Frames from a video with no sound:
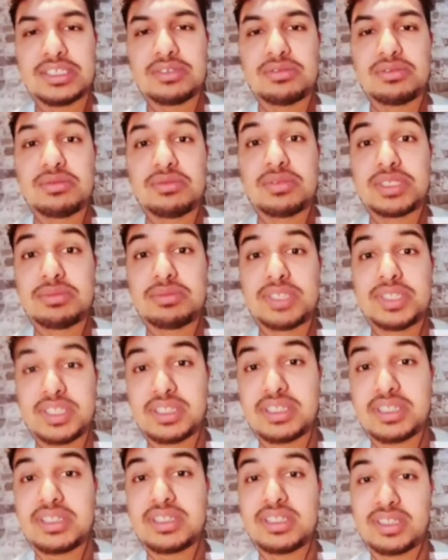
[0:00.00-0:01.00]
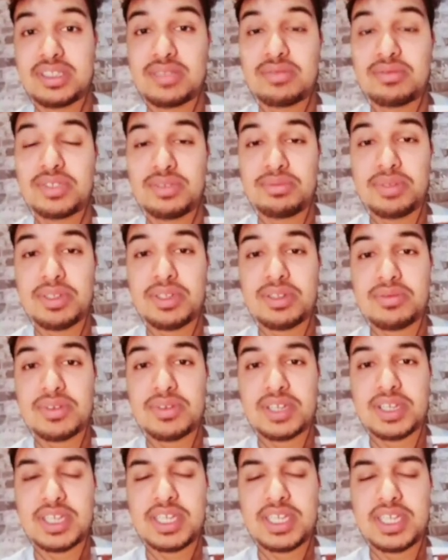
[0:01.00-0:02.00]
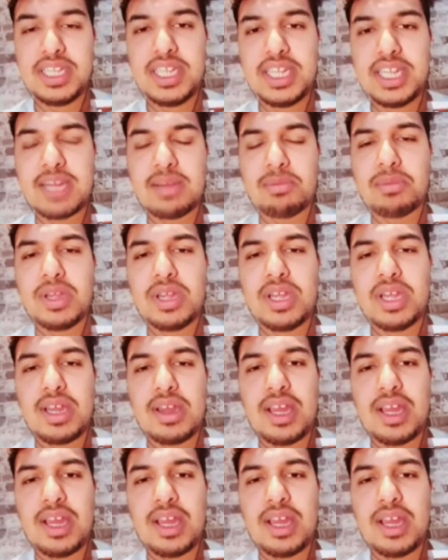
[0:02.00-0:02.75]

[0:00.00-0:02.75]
So it was just a bit of a cleanup.